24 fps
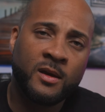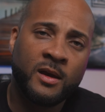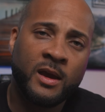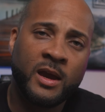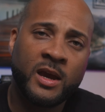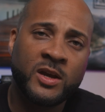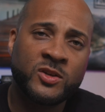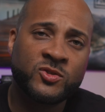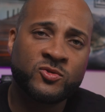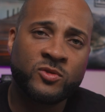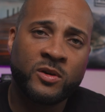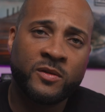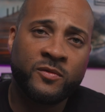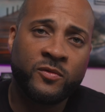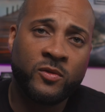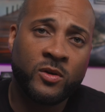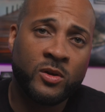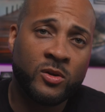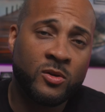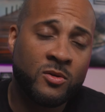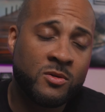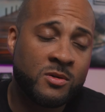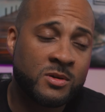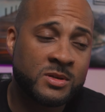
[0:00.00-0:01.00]
Android for
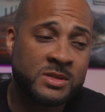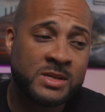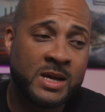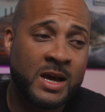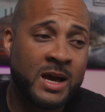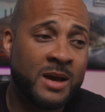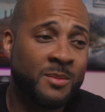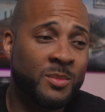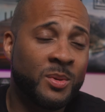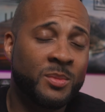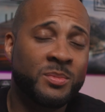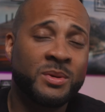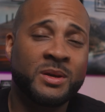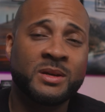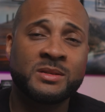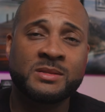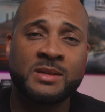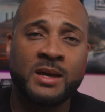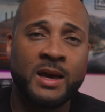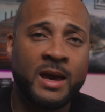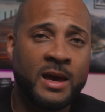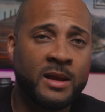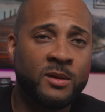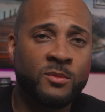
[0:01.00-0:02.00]
a long time, but because
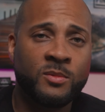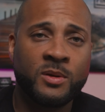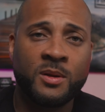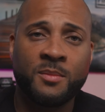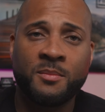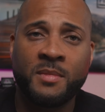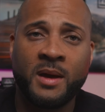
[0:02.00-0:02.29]
I added with a